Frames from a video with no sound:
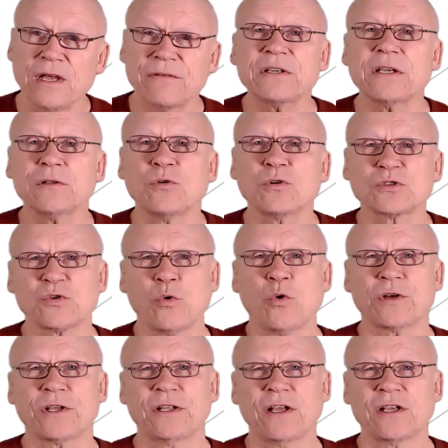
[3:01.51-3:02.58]
We can also
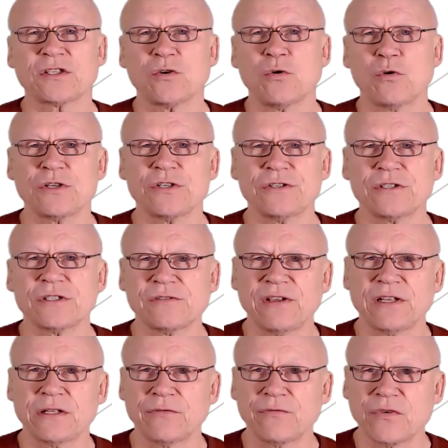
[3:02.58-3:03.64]
organize courses
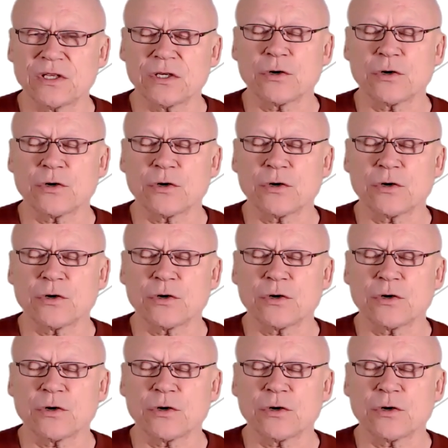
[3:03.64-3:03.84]
with